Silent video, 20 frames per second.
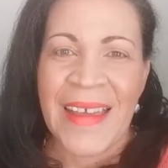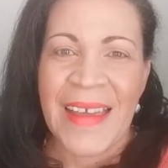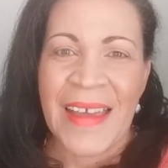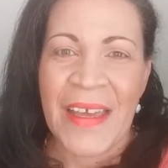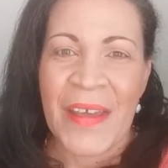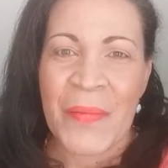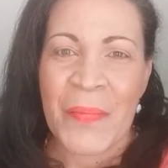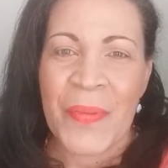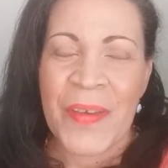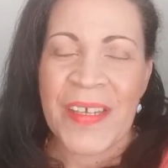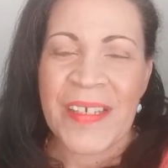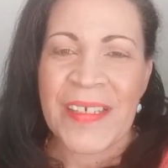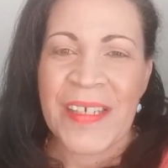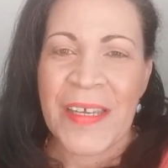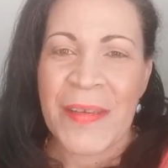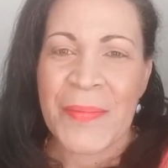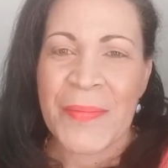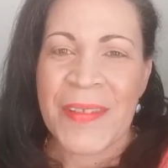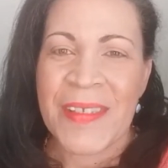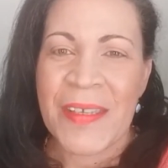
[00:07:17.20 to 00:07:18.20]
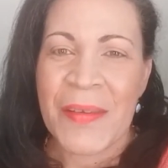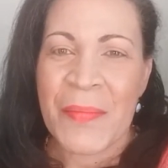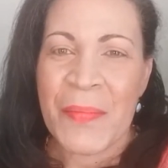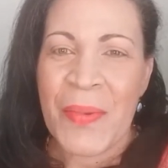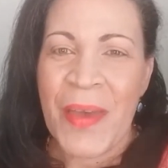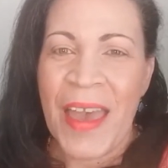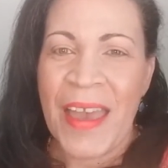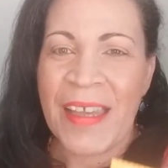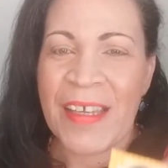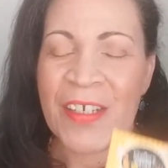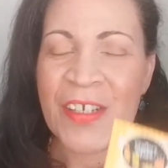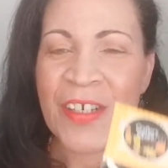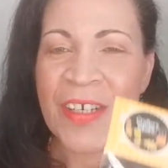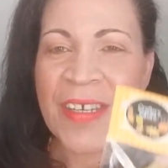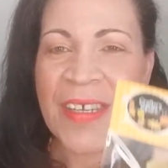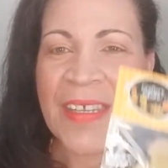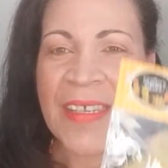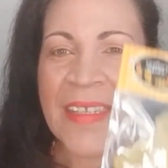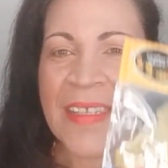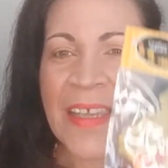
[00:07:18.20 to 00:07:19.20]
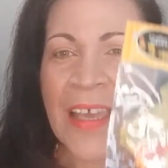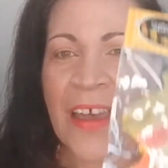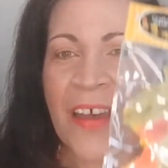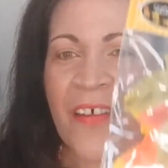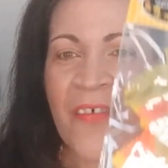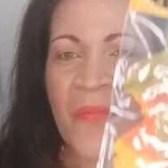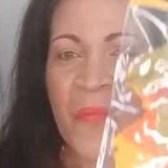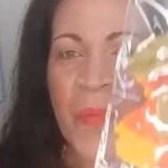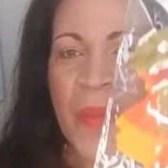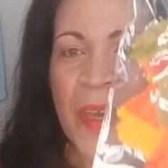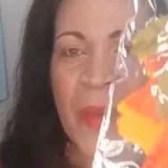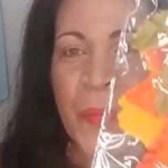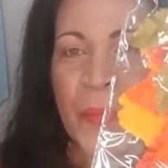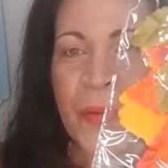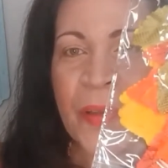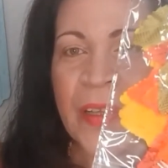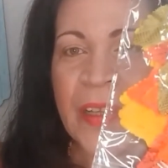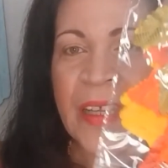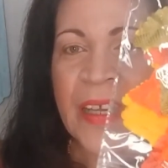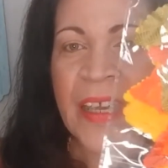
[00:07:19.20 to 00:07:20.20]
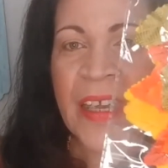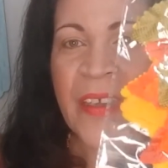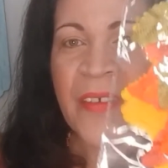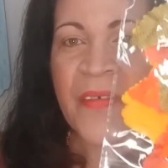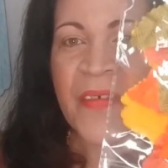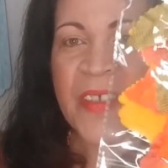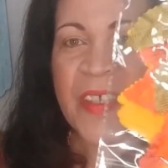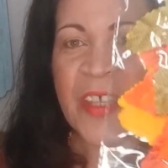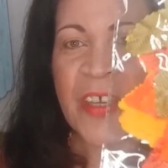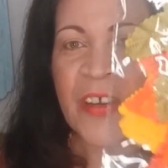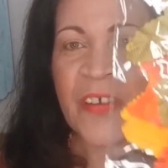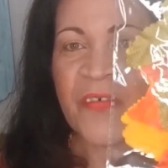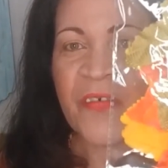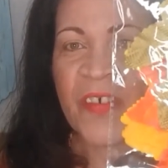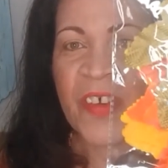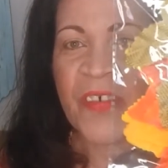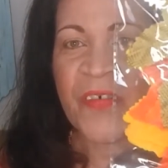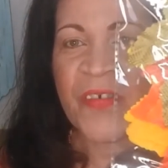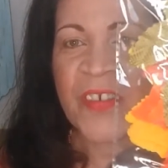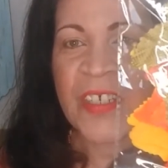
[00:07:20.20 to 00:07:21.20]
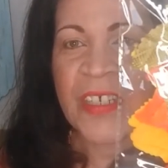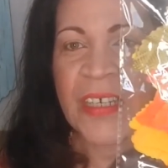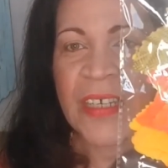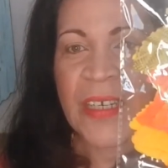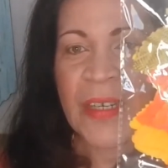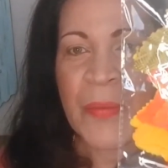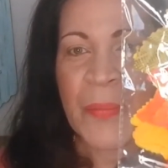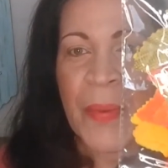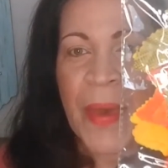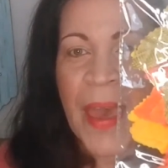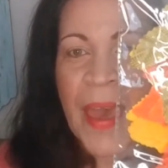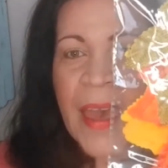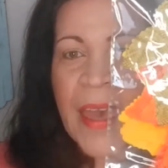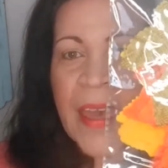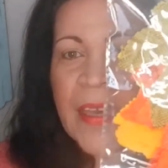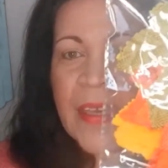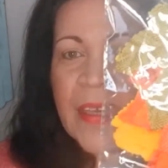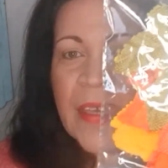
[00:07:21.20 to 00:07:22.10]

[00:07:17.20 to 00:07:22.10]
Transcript: I picked up some packages of maple leaves. They're 50 in a pack,